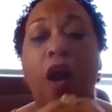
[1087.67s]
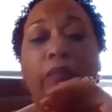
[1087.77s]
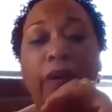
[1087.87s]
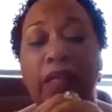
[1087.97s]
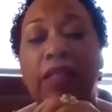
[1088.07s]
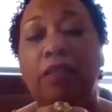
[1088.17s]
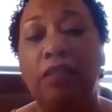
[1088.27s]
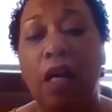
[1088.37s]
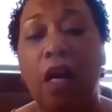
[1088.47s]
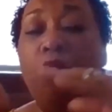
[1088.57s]
But in
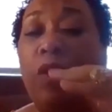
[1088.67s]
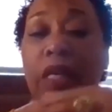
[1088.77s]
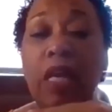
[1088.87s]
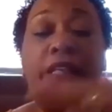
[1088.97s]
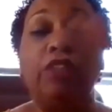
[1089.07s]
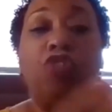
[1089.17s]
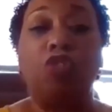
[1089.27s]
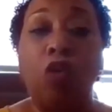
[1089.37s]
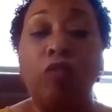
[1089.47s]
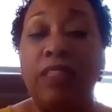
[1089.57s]
some, when it is
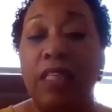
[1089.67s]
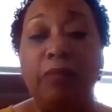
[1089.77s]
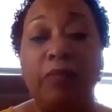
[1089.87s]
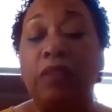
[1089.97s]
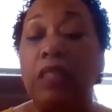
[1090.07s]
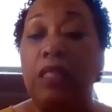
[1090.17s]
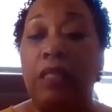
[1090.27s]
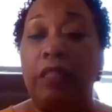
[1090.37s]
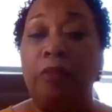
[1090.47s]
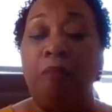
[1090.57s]
so deep
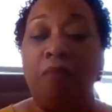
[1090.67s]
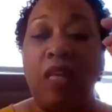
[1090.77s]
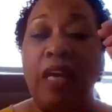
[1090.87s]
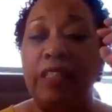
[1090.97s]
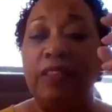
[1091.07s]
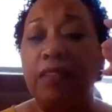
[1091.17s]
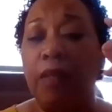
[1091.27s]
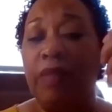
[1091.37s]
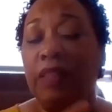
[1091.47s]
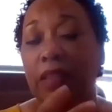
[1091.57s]
seated, and it's
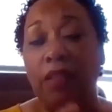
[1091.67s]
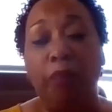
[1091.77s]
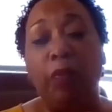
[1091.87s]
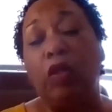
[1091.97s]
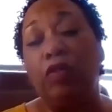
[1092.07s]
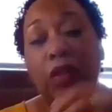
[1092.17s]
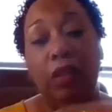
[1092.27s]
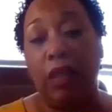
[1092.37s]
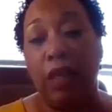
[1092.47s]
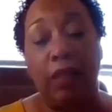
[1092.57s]
something that the person
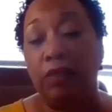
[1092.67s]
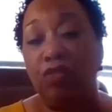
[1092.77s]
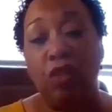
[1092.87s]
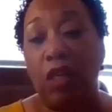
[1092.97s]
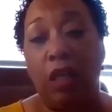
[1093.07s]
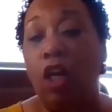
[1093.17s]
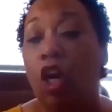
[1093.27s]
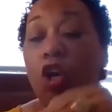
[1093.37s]
can't see.